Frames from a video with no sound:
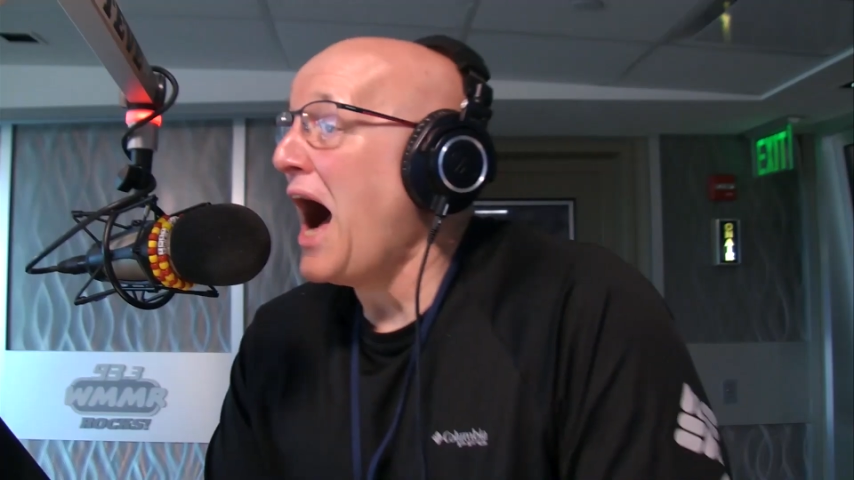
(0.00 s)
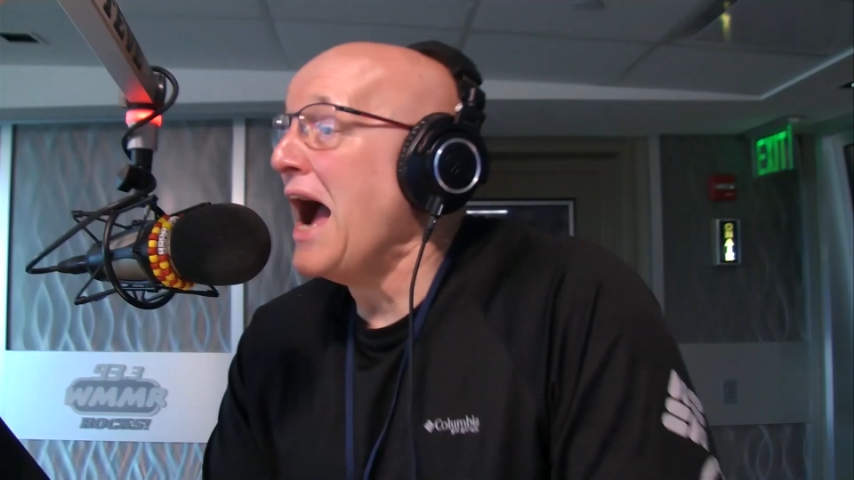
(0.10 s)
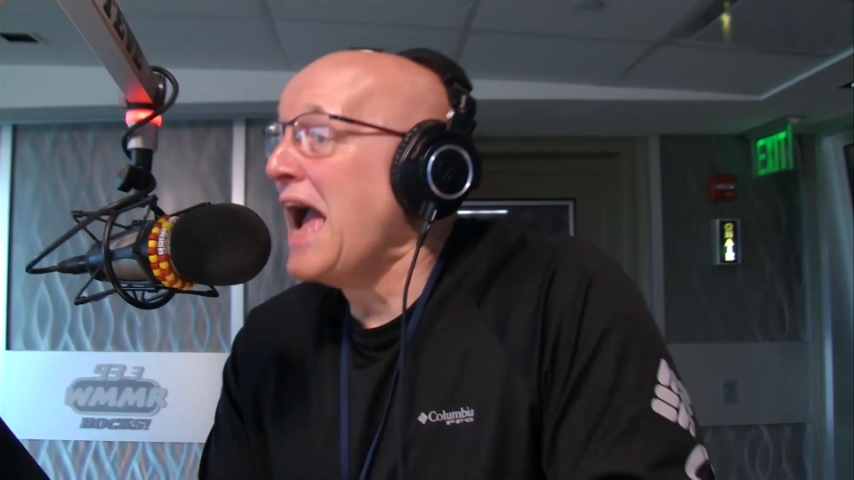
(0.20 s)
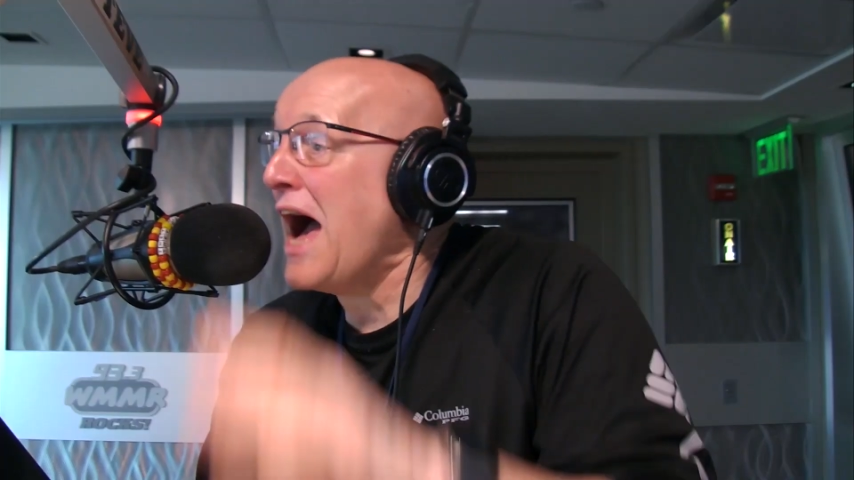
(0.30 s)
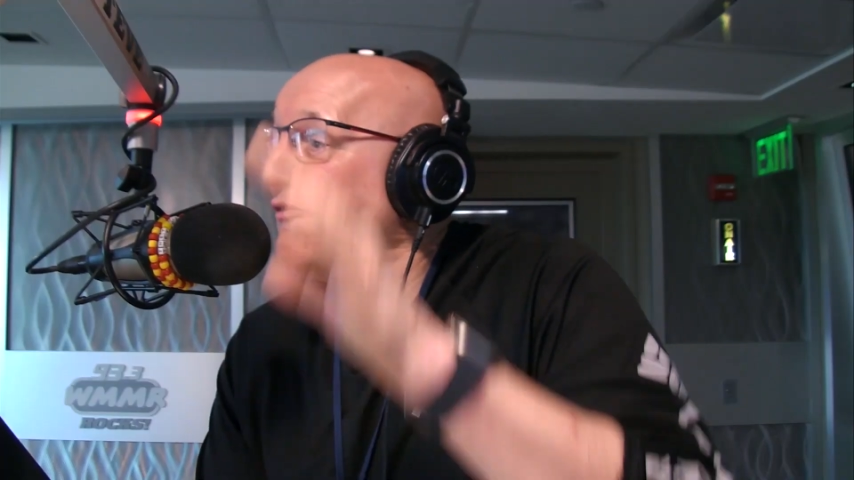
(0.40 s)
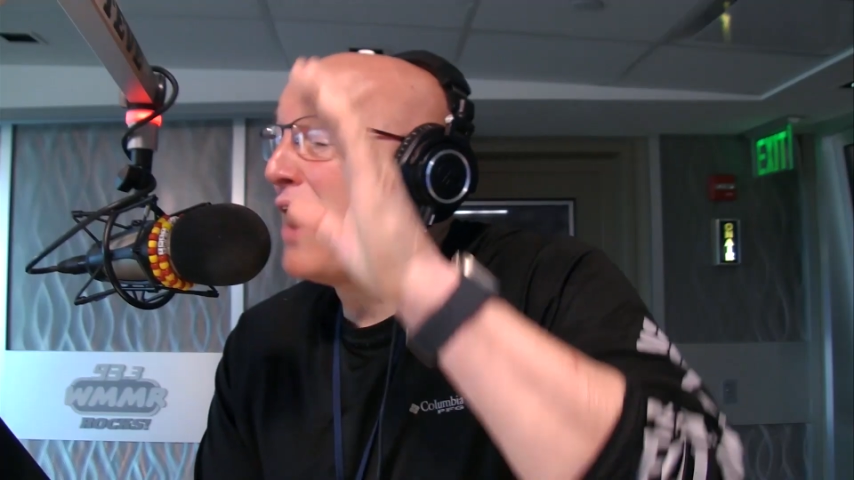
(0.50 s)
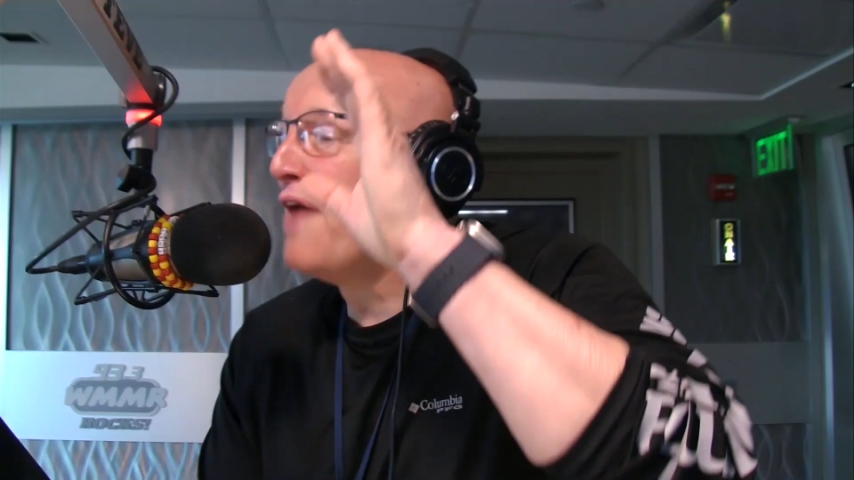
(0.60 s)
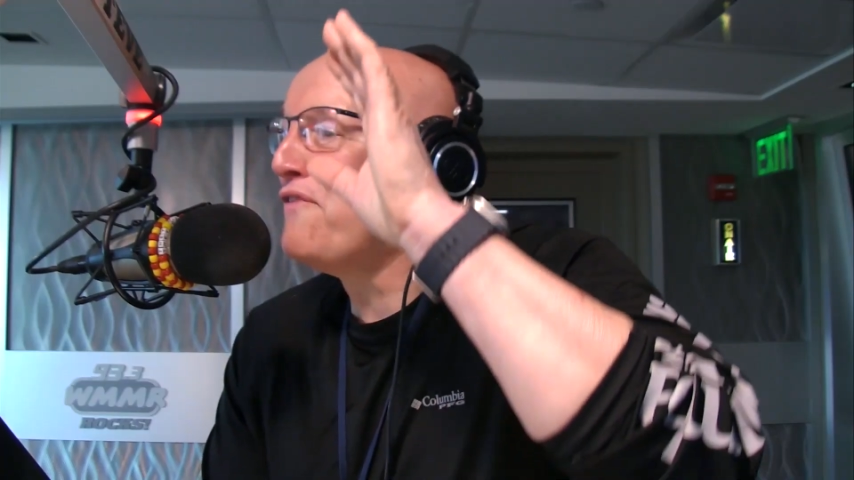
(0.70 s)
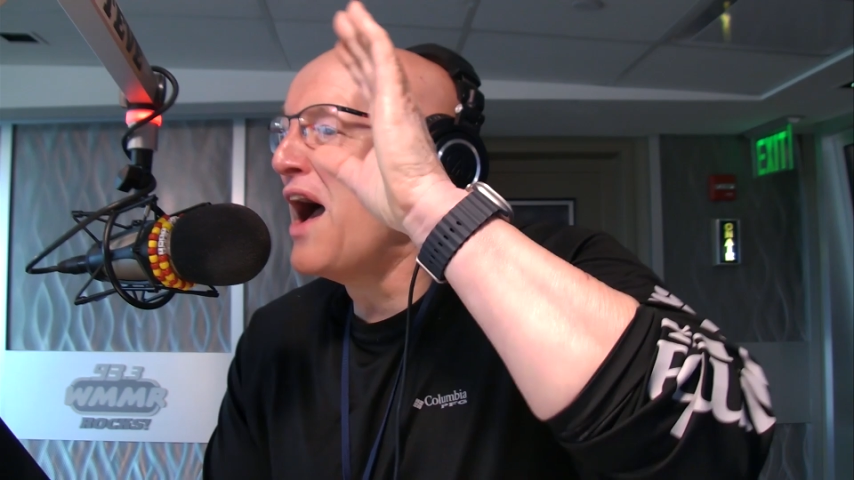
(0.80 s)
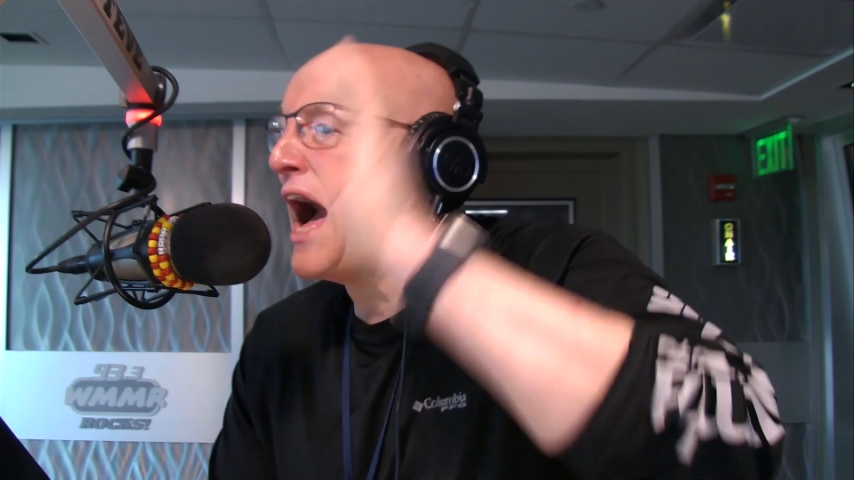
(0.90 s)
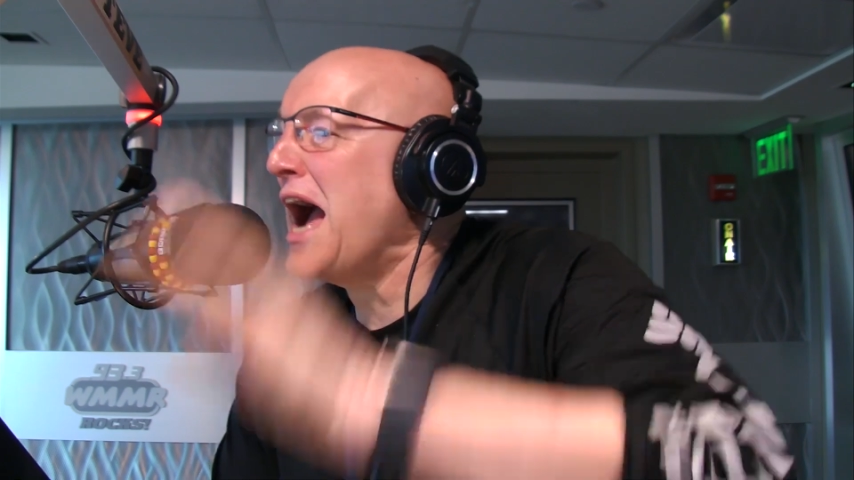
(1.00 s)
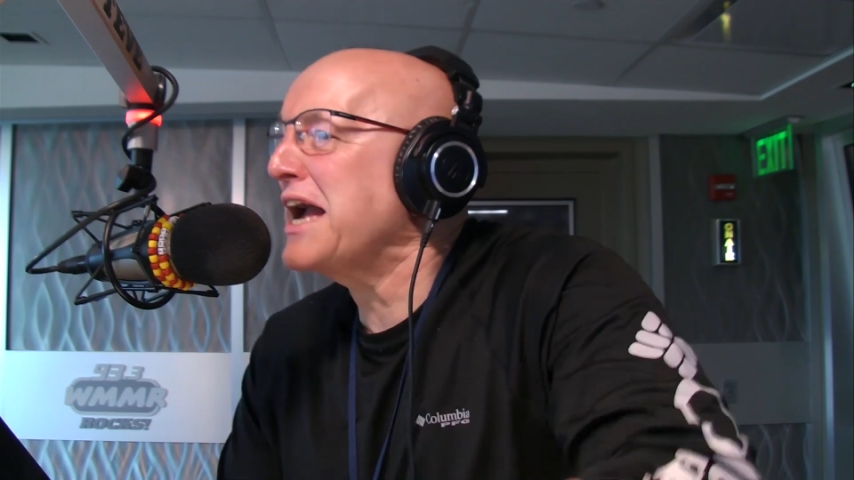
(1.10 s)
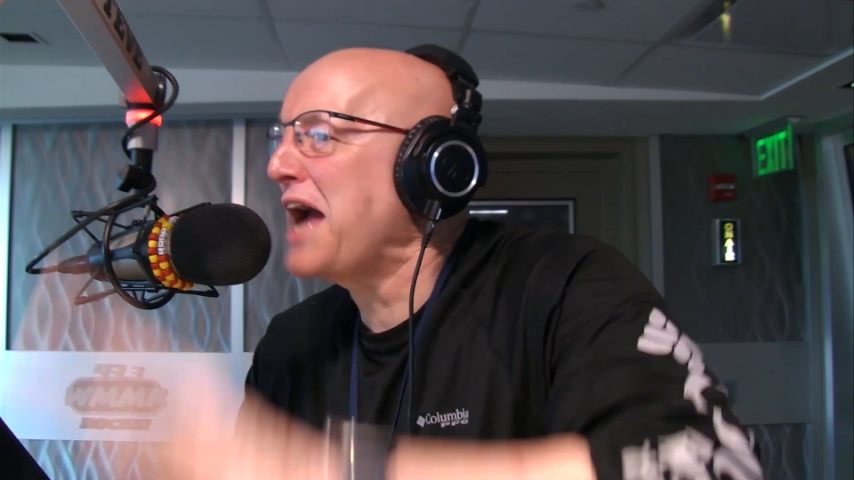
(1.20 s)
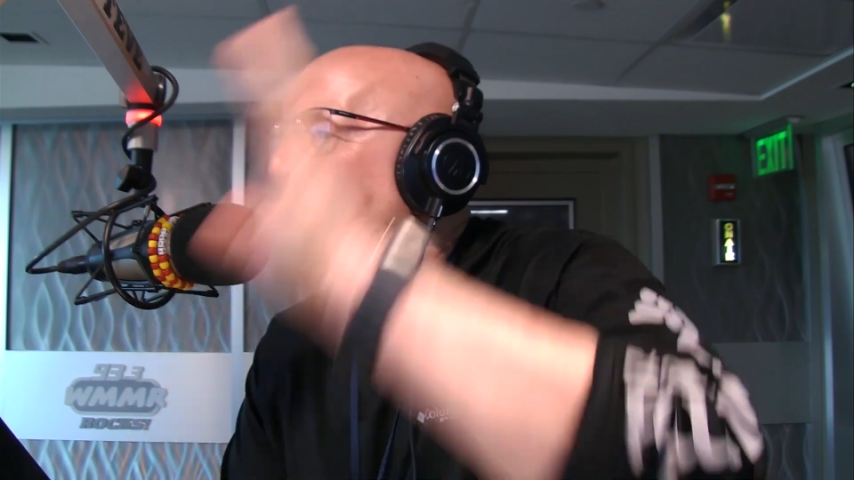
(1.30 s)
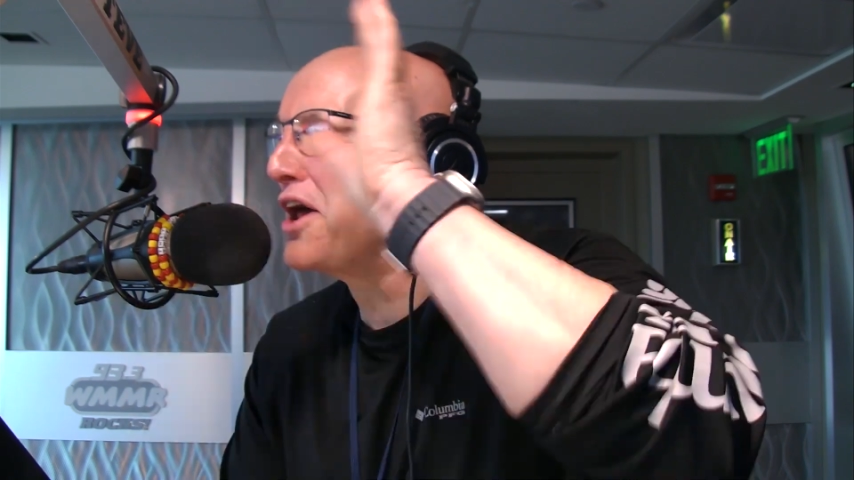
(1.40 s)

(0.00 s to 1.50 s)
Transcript: have, have I got